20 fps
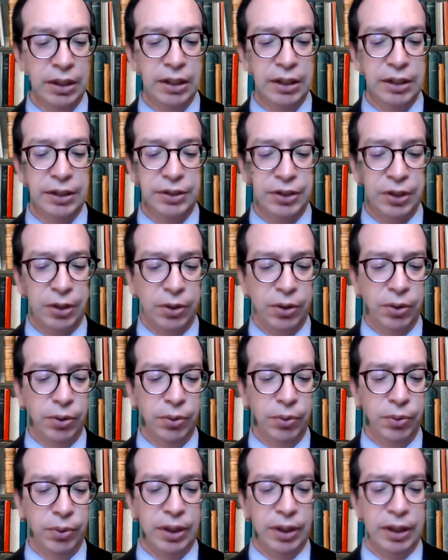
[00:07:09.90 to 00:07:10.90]

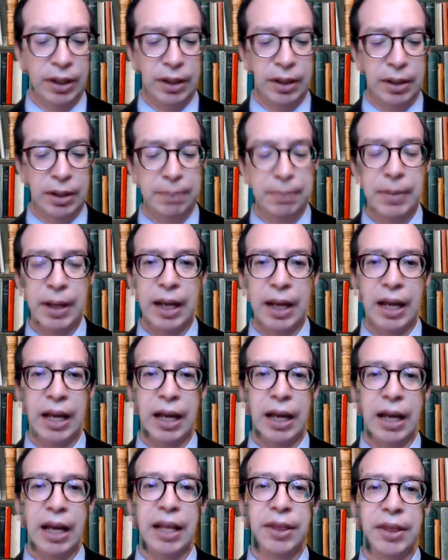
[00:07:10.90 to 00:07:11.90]
So
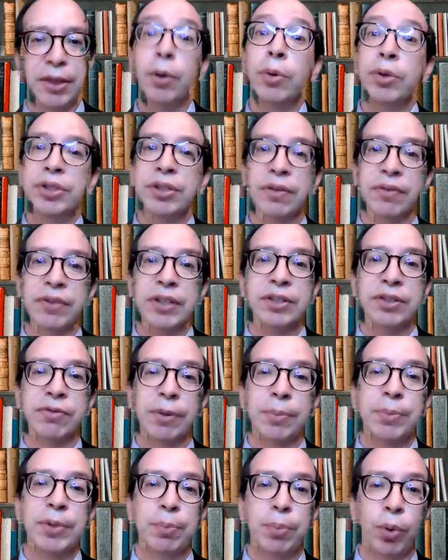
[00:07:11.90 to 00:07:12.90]
those of us
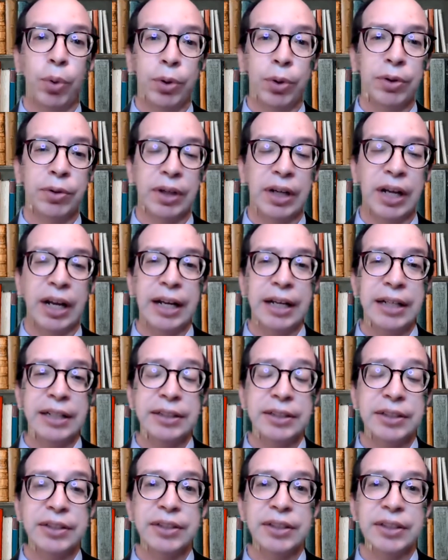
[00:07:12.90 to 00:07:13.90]
from the
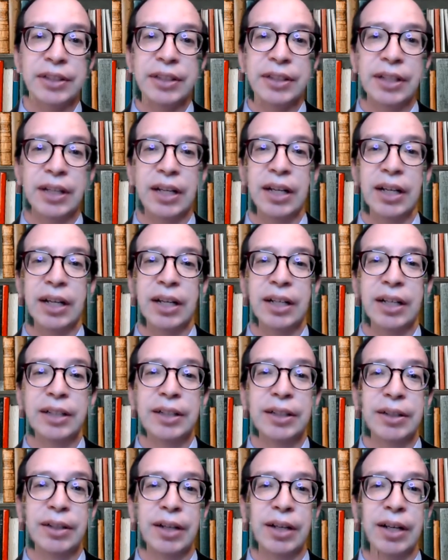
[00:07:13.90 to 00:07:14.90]
borderlands
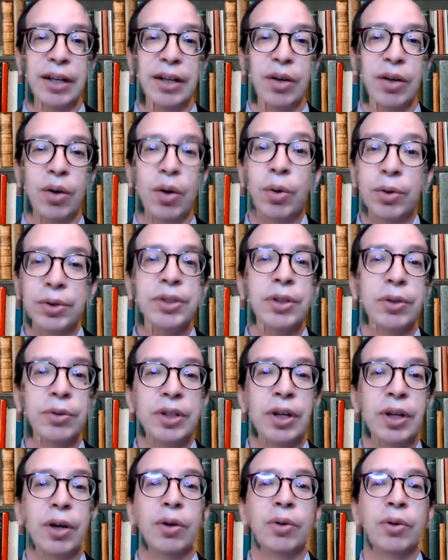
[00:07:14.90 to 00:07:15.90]
also
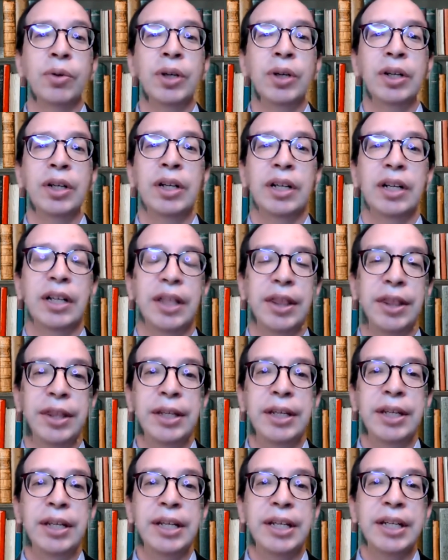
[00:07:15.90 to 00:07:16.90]
know
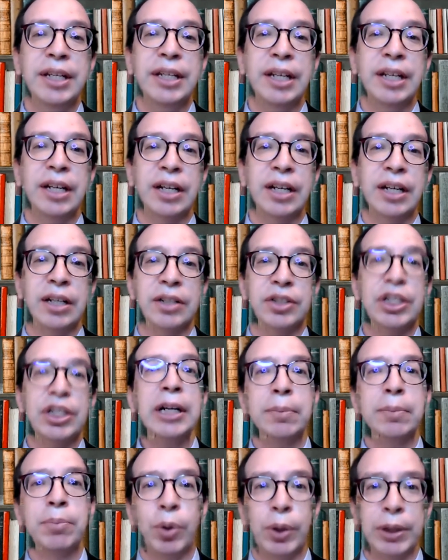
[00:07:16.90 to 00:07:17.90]
the
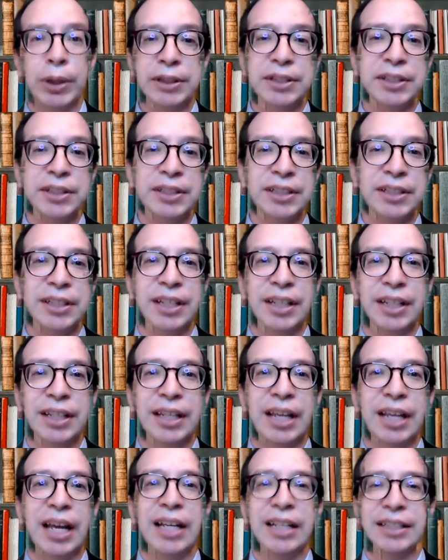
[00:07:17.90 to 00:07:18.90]
checkpoints
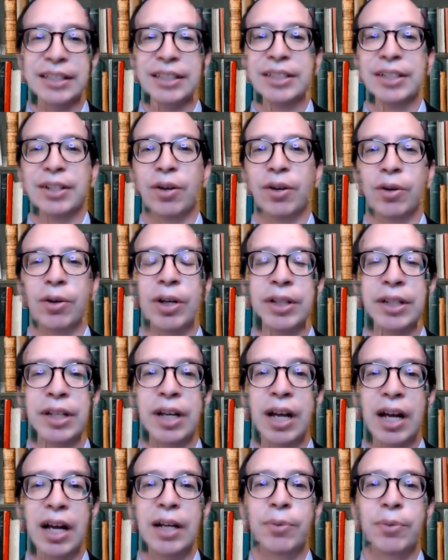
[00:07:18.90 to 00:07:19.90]
that are on the
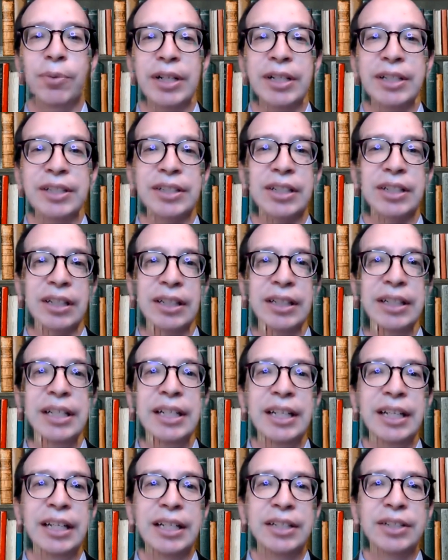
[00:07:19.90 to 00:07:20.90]
highways
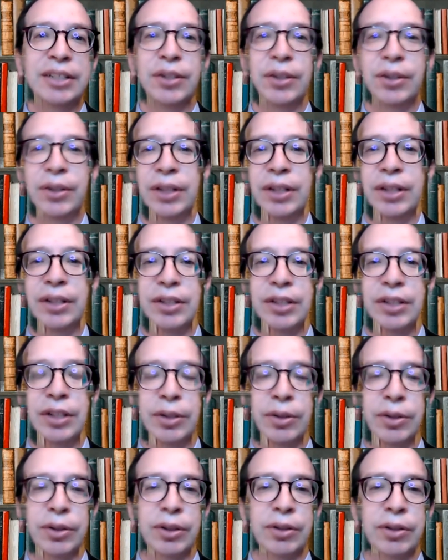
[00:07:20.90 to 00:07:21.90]
leading into the
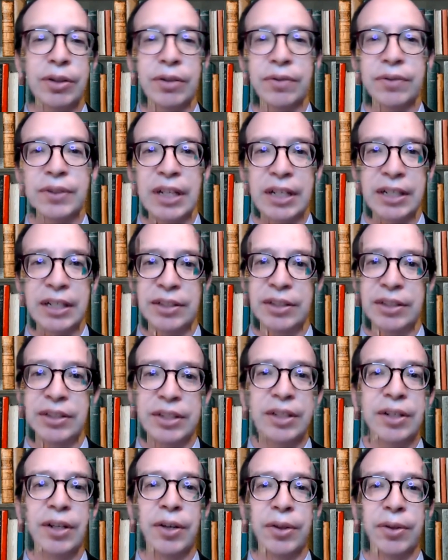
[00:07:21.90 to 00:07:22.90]
interior of Texas
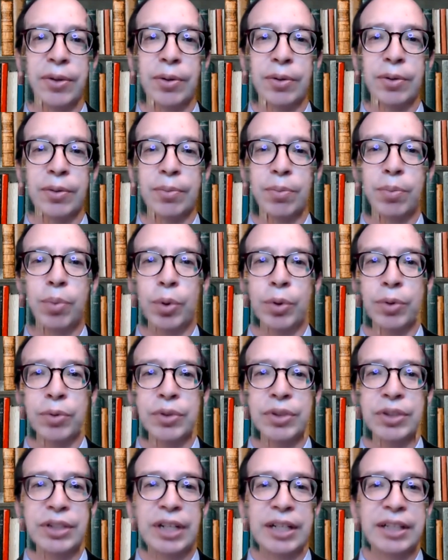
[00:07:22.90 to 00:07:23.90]
and other border
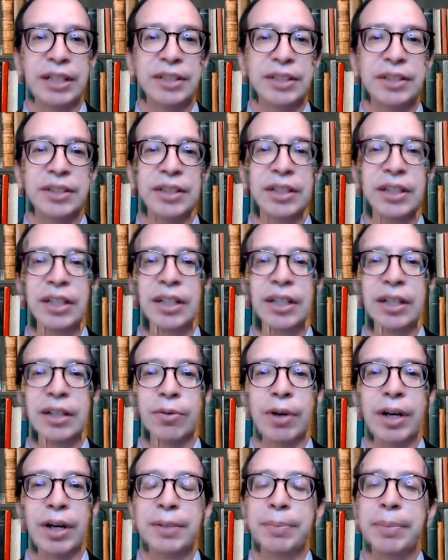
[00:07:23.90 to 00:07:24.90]
states,
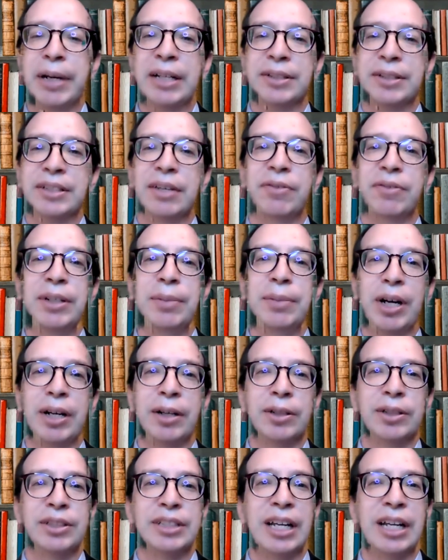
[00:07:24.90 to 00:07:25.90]
right? About 70
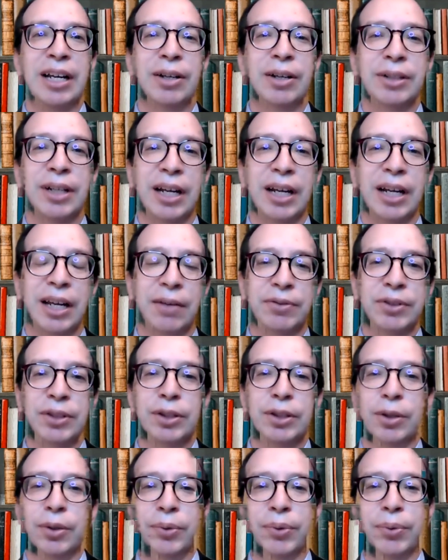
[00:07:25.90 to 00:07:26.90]
miles out, I have to
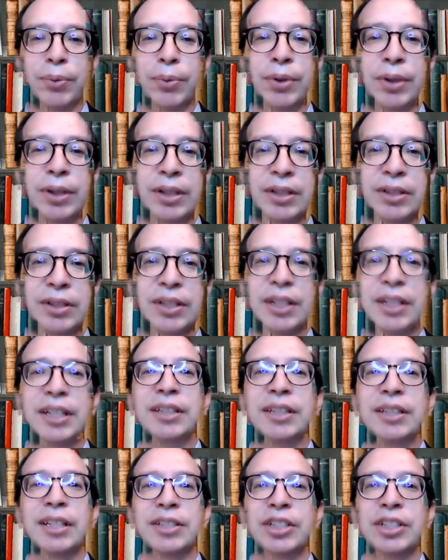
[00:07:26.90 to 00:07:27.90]
go through the
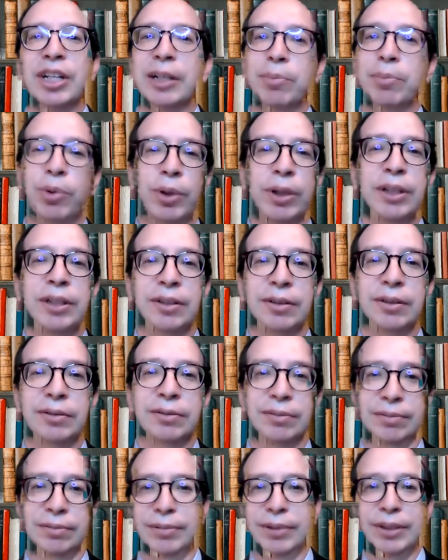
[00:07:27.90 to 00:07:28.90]
Sarita checkpoint,
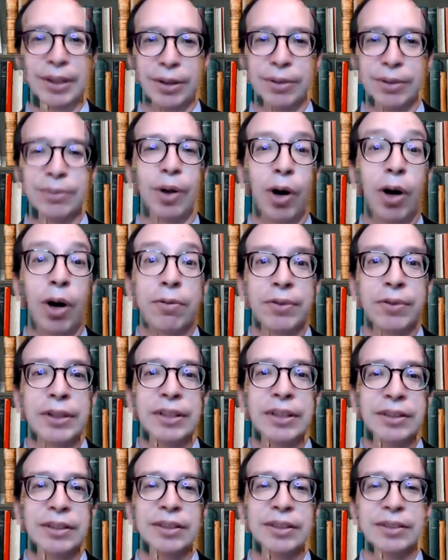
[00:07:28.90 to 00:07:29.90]

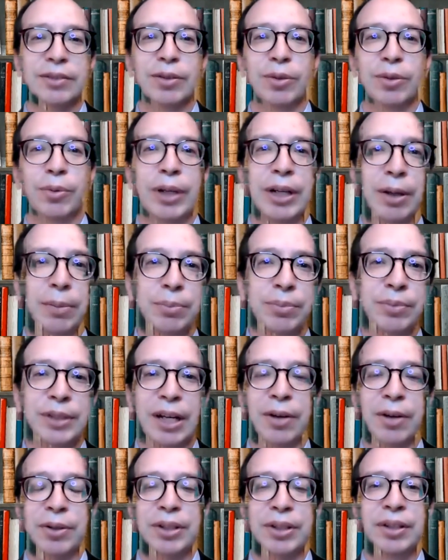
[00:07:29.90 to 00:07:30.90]
often when I'm
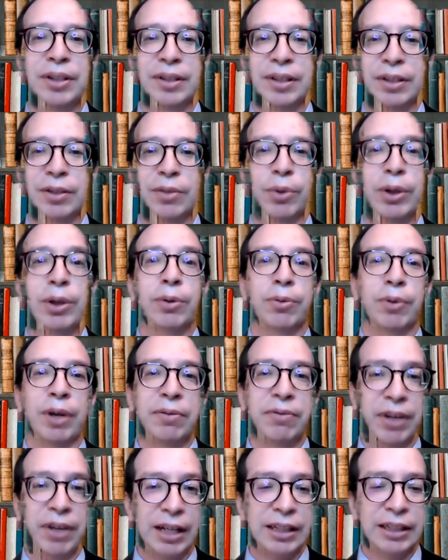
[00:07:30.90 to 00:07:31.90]
down in the Rio
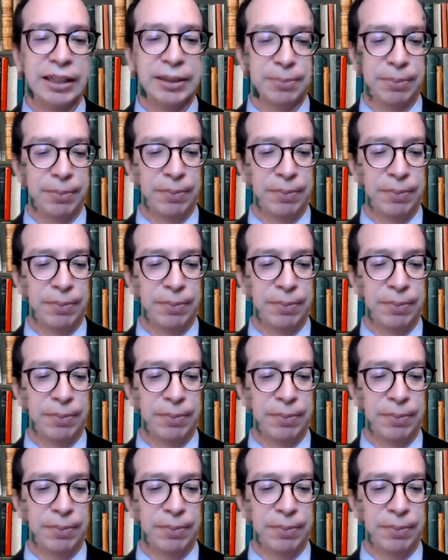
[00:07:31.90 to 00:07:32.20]
Grande Valley.